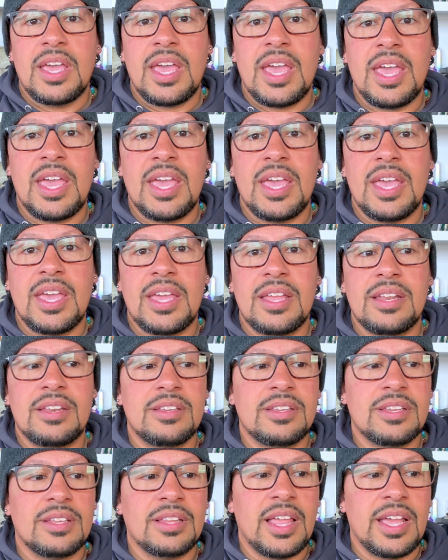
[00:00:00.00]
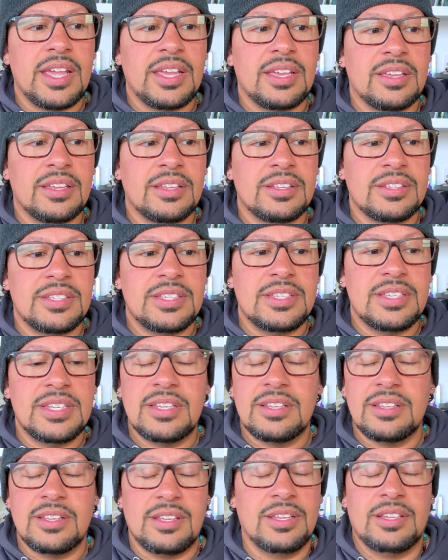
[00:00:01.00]
And
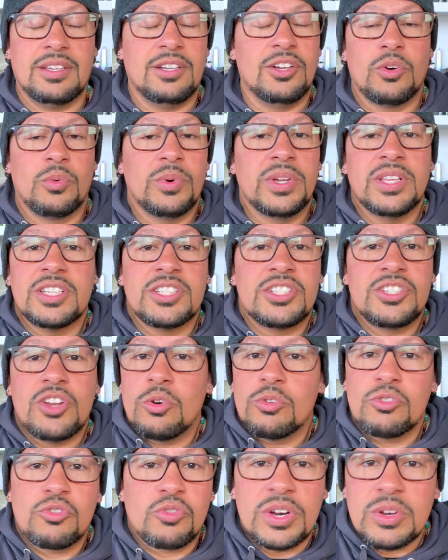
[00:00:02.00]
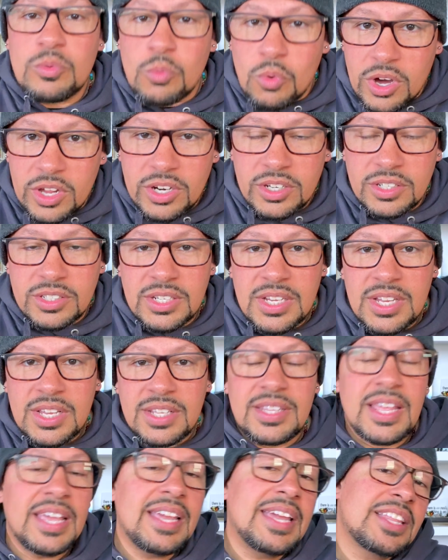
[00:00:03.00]
gorillas don't drink water.
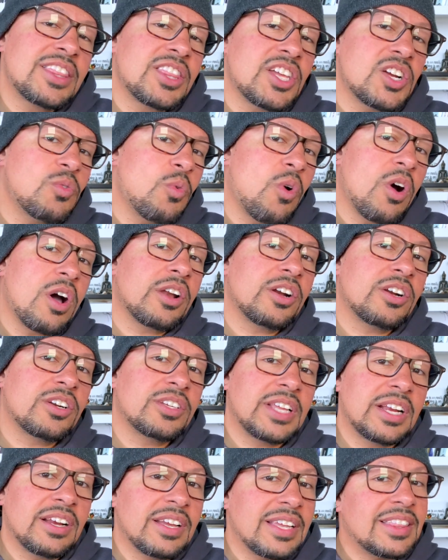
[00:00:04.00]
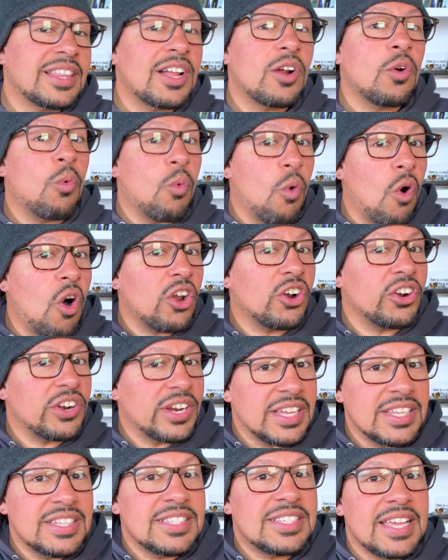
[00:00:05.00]
They get their water
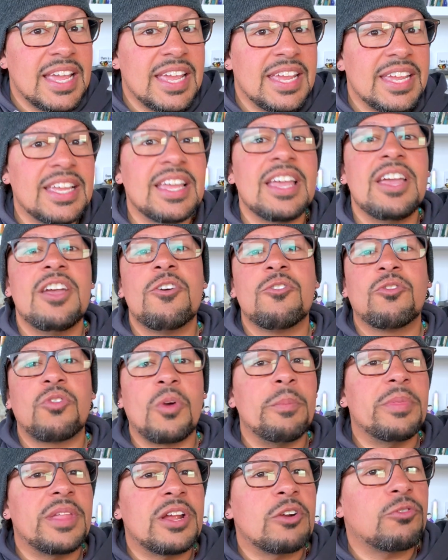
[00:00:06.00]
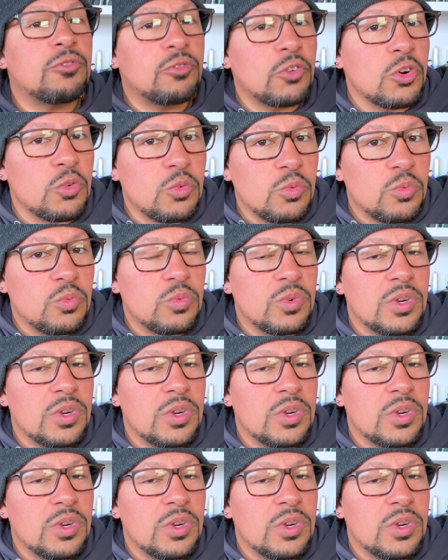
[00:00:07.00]
intake from their fruit.